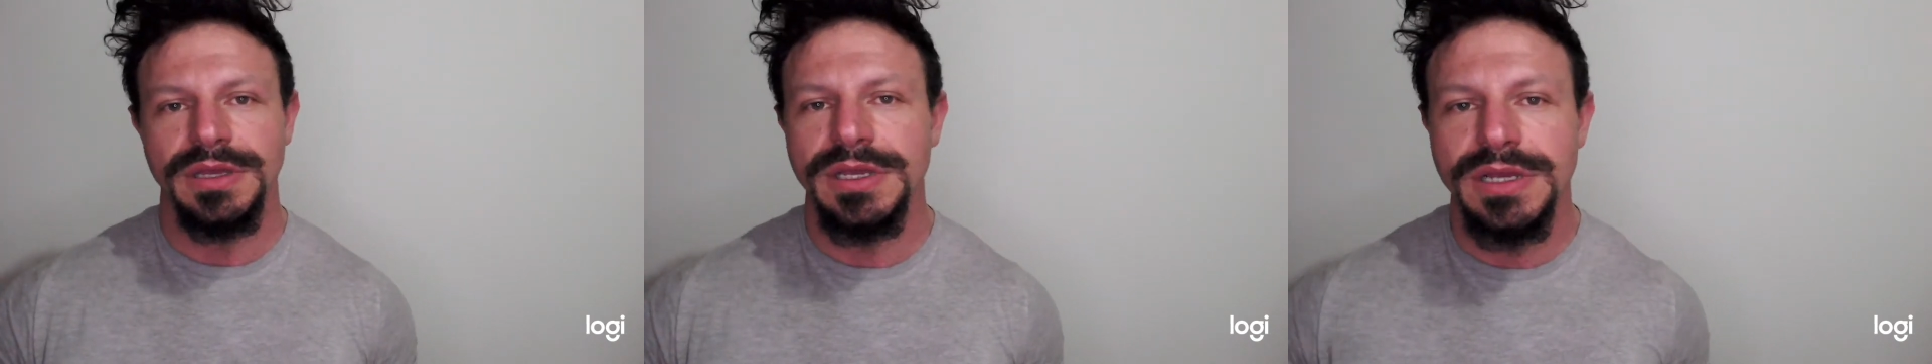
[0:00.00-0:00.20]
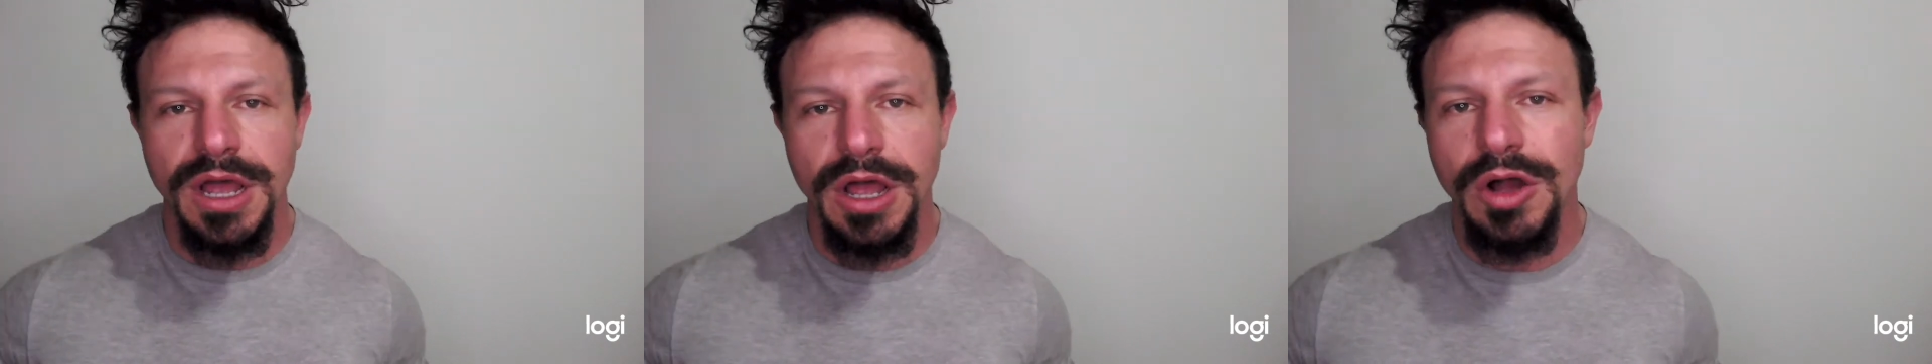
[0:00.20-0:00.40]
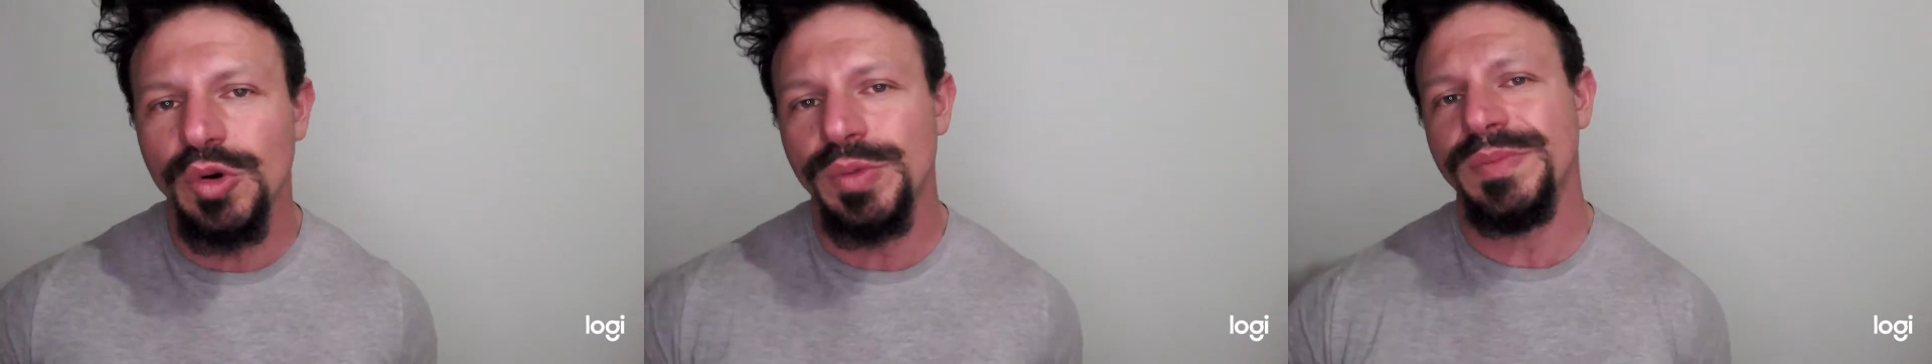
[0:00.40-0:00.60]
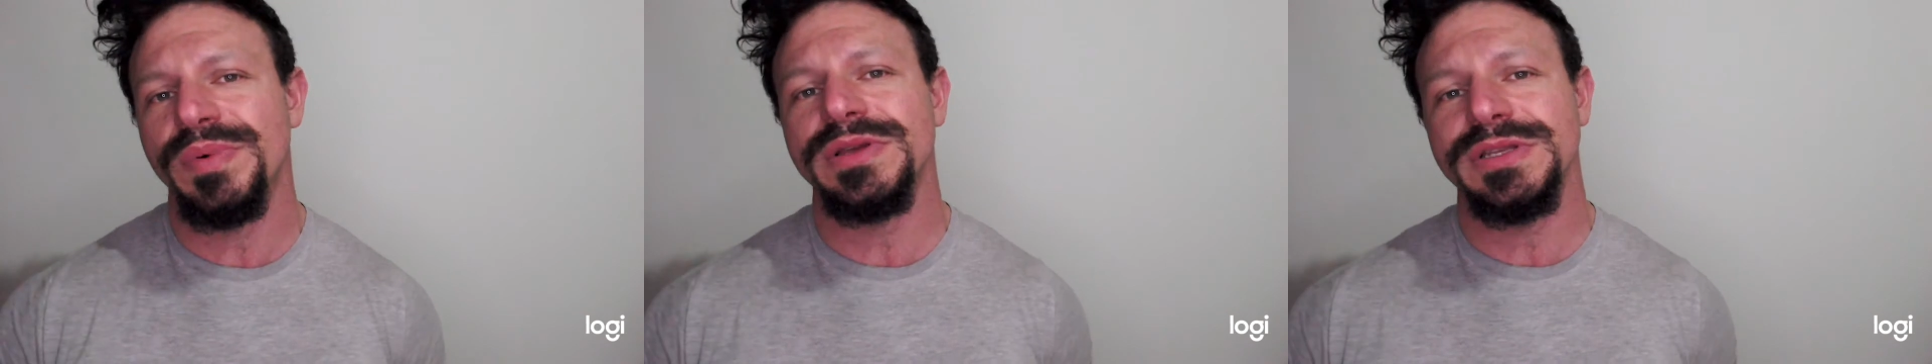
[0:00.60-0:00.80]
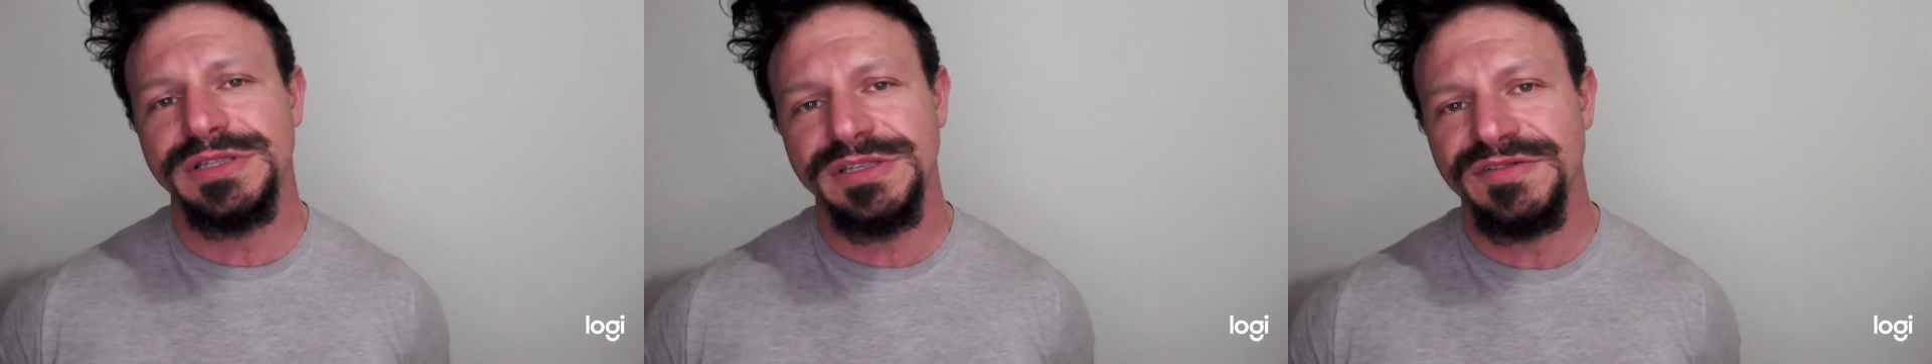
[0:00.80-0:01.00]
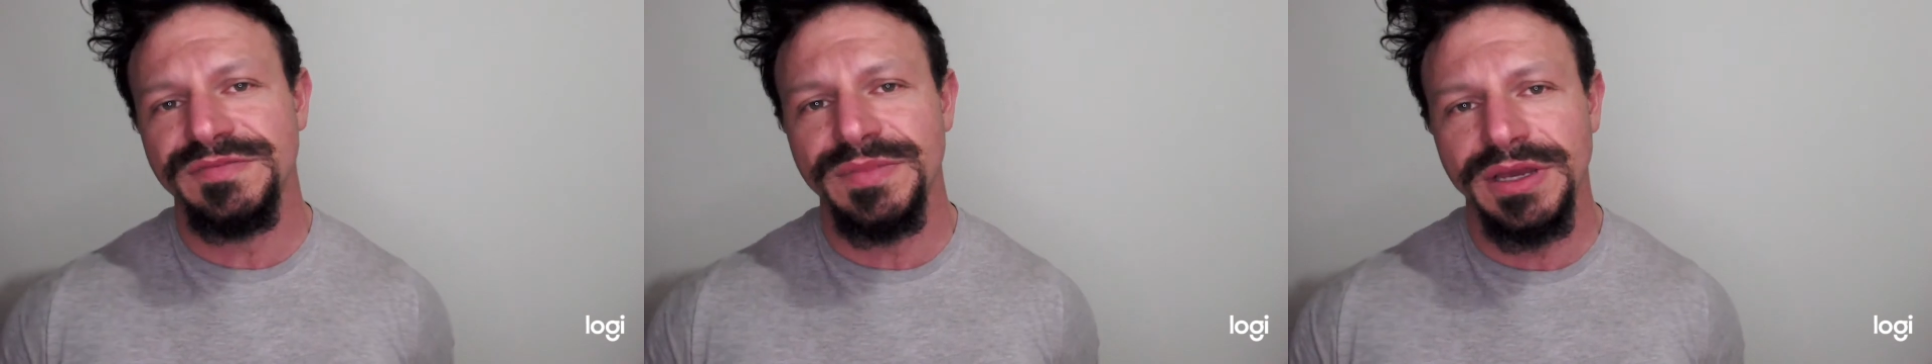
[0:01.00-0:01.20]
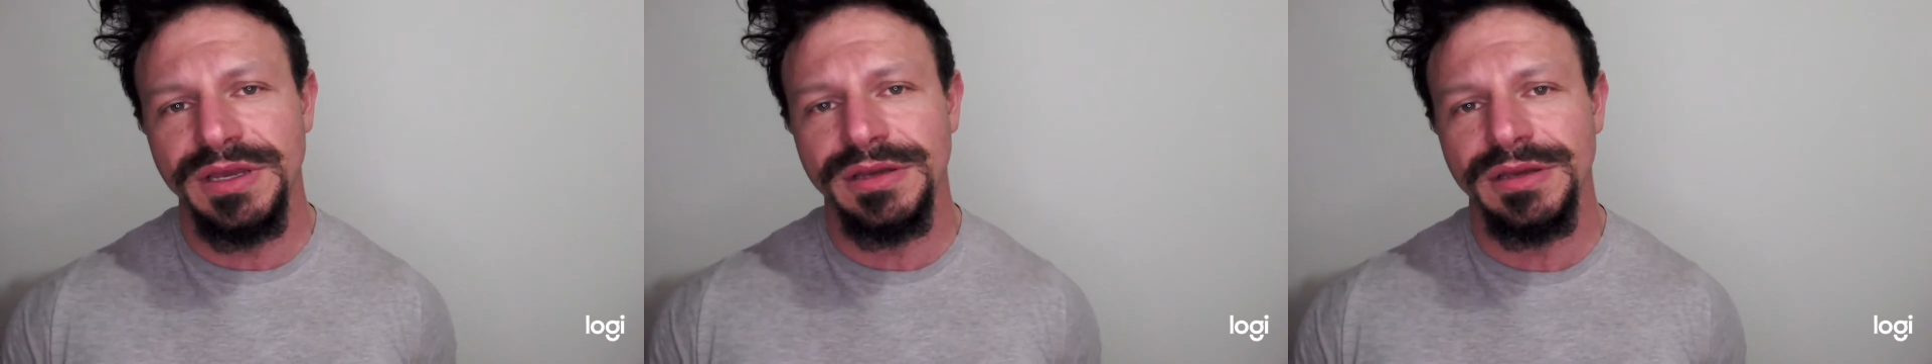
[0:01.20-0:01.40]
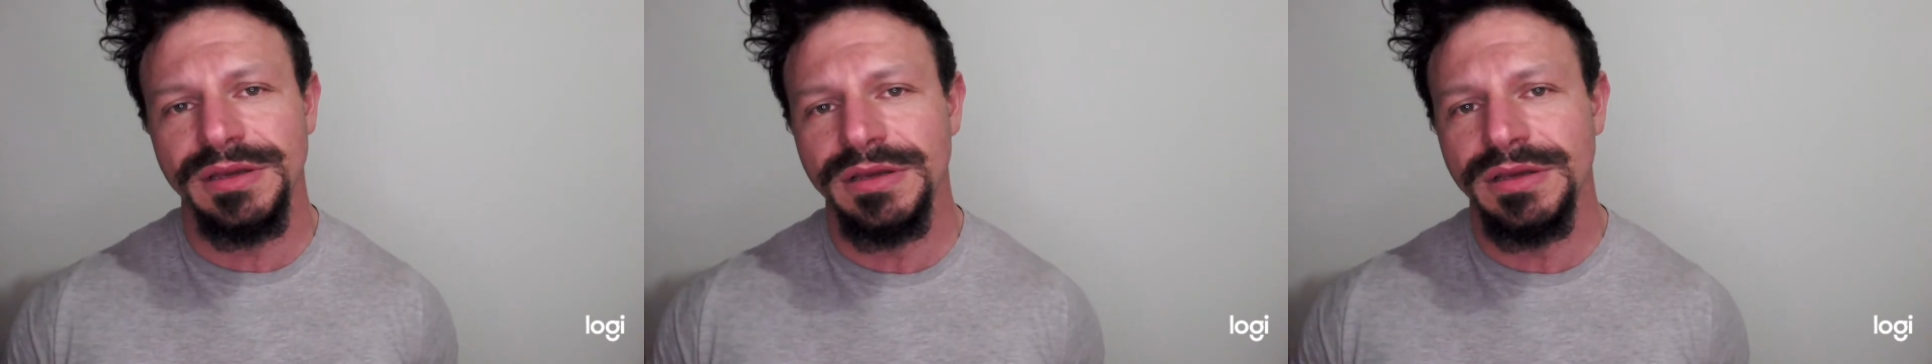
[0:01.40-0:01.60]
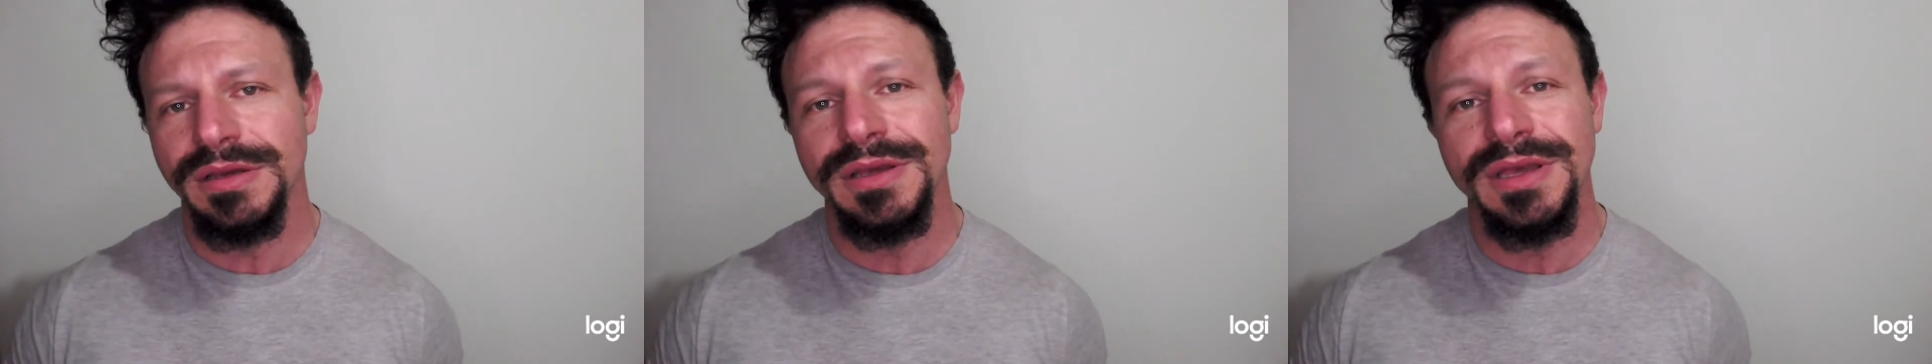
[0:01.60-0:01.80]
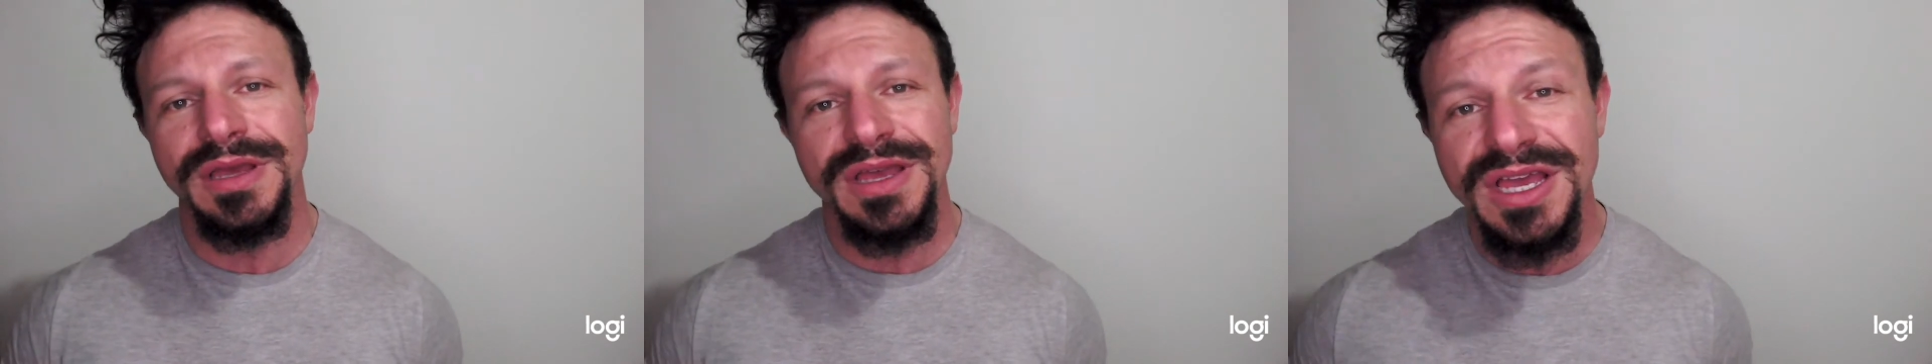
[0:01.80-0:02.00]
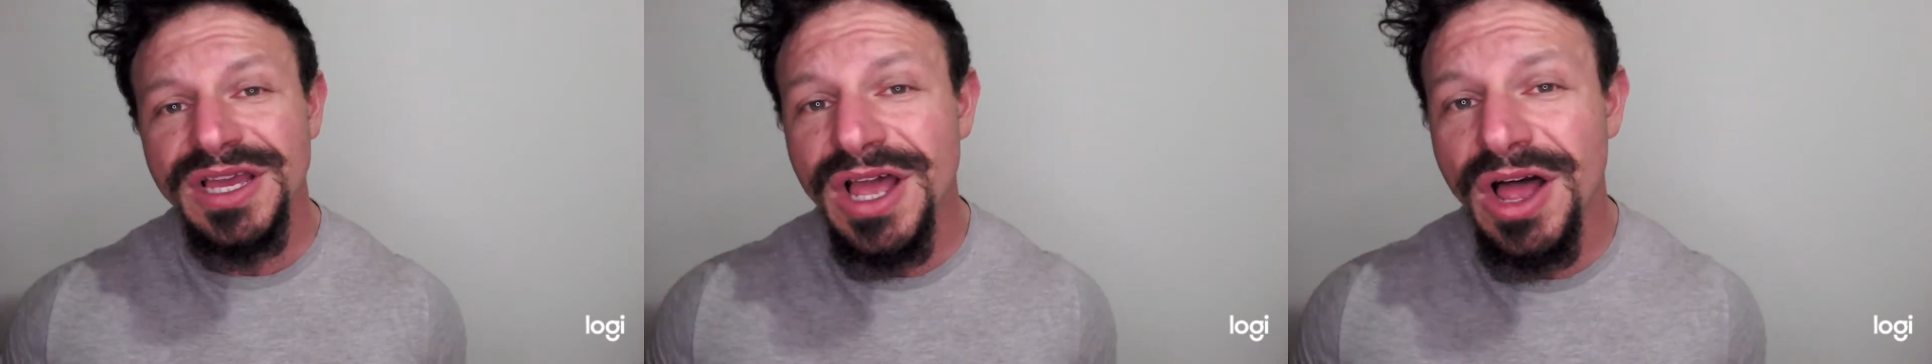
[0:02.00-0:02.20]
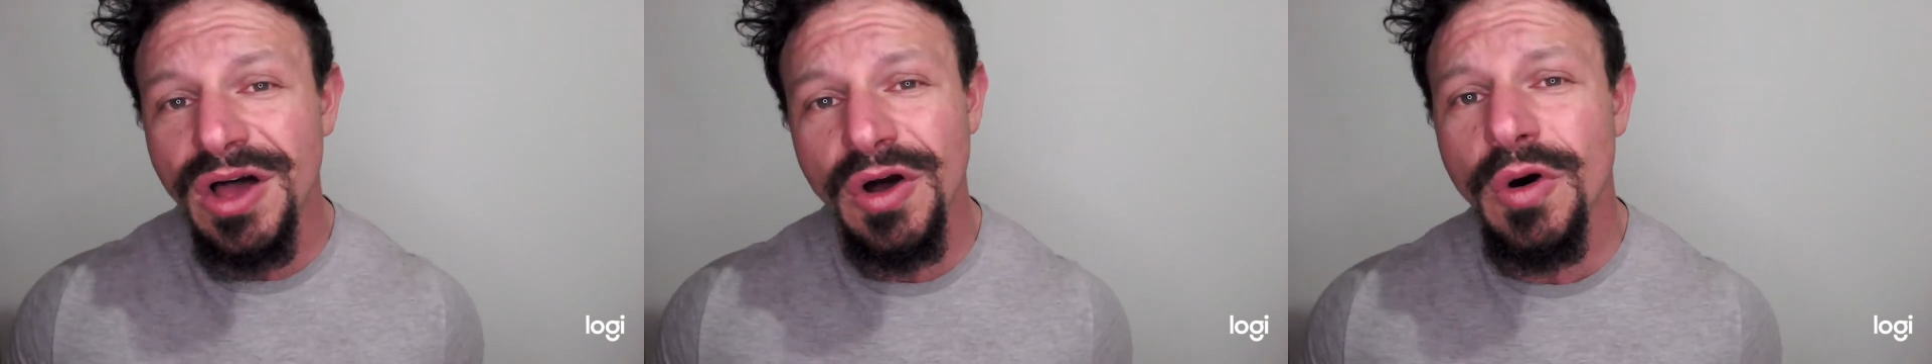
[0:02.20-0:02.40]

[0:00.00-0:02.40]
Can't all be positive, mate can't